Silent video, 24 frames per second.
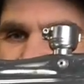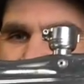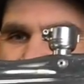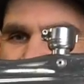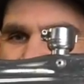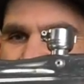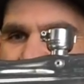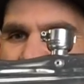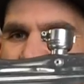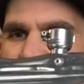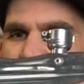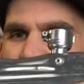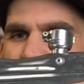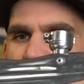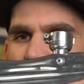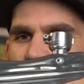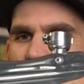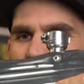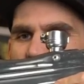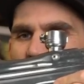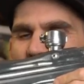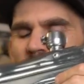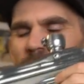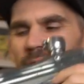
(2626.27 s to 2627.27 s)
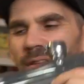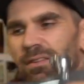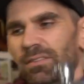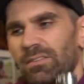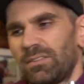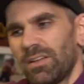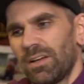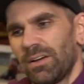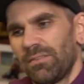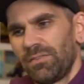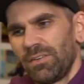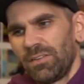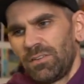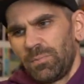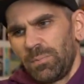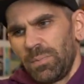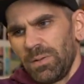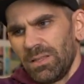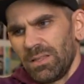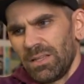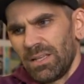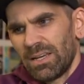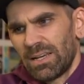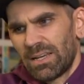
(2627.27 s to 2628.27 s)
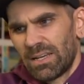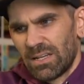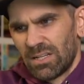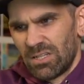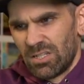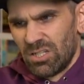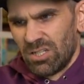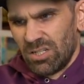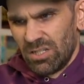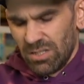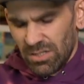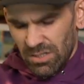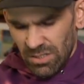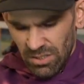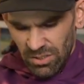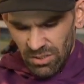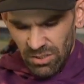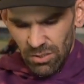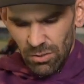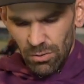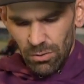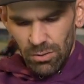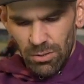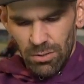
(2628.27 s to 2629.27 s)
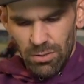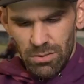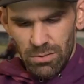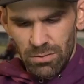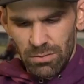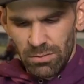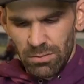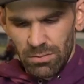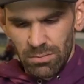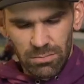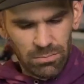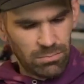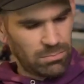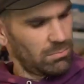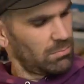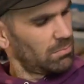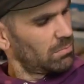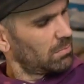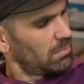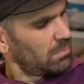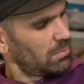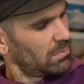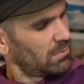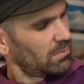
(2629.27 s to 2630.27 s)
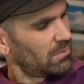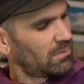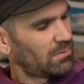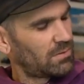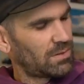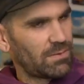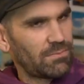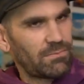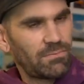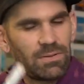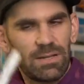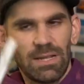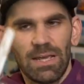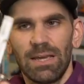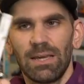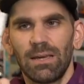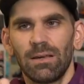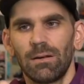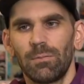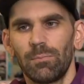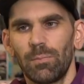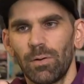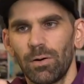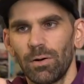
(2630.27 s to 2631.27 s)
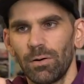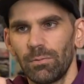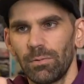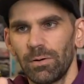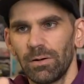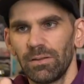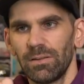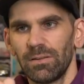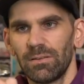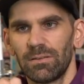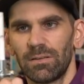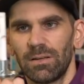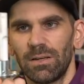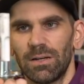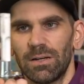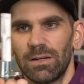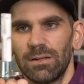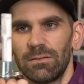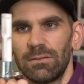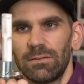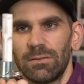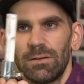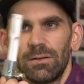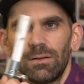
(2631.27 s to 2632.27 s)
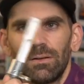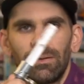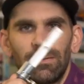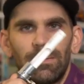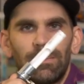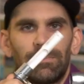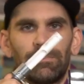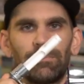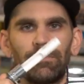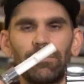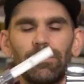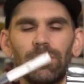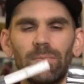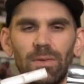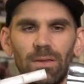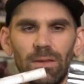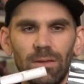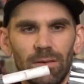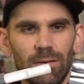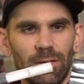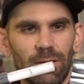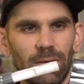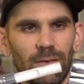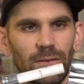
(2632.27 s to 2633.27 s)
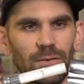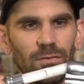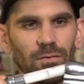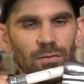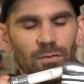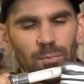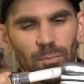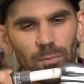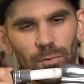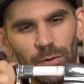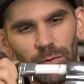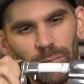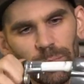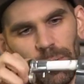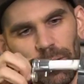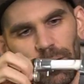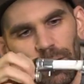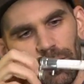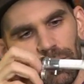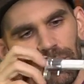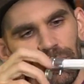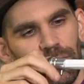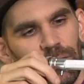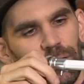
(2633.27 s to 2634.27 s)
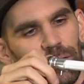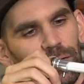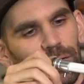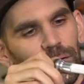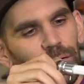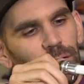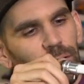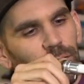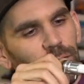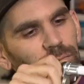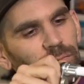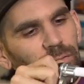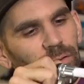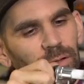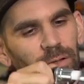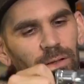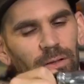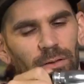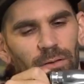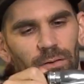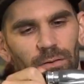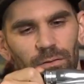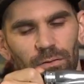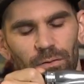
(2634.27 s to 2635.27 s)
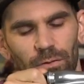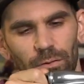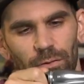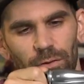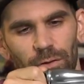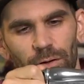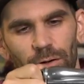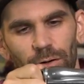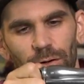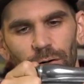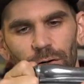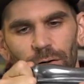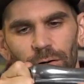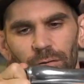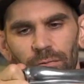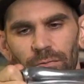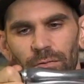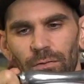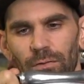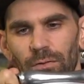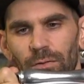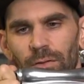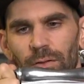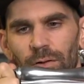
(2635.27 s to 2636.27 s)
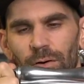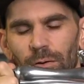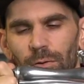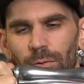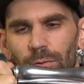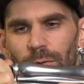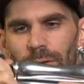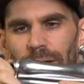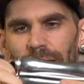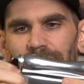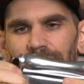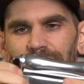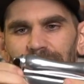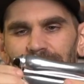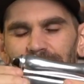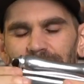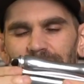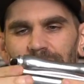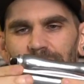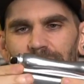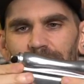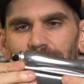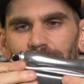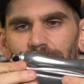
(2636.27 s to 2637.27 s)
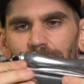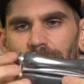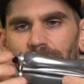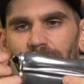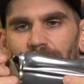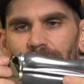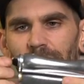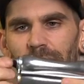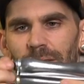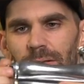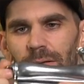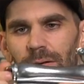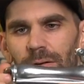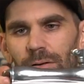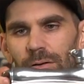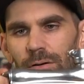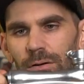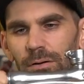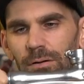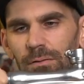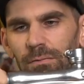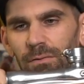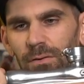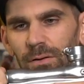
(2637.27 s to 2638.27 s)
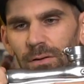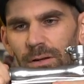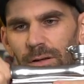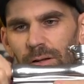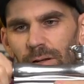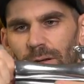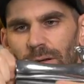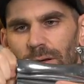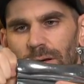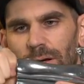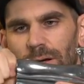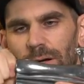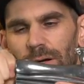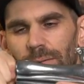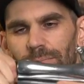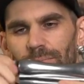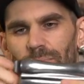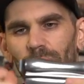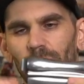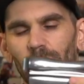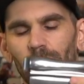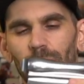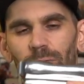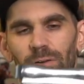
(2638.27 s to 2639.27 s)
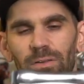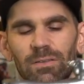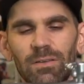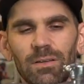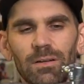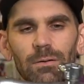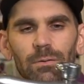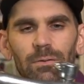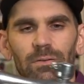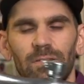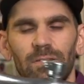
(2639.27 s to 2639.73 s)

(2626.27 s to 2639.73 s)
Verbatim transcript: How do you remove this stuff? It's been like so long since I've taken apart one of these guns. The Smart Parts Nerve. So the Nerve, the whole idea behind the Nerve was that it was